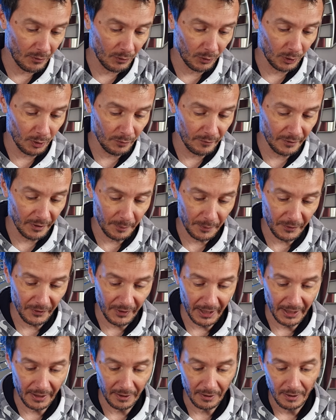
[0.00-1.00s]
all over the
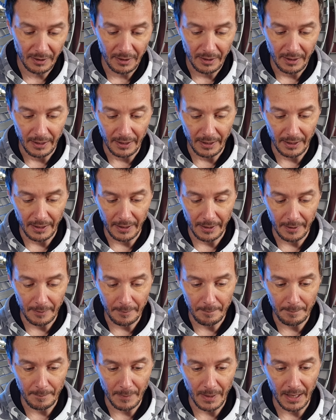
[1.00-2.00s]
thing,
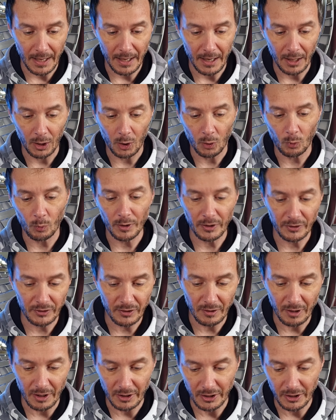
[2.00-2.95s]
along with